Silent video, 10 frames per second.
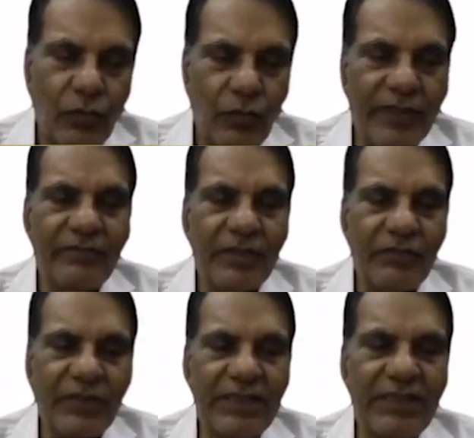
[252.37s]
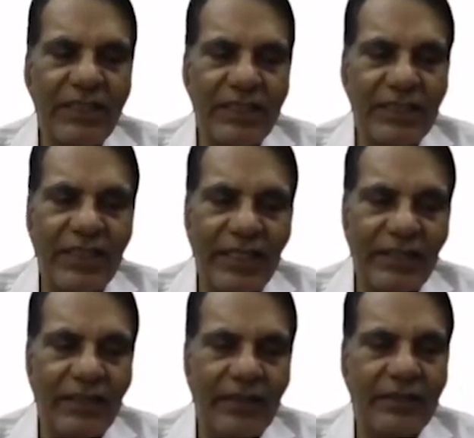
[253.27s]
Whenever we see a scan,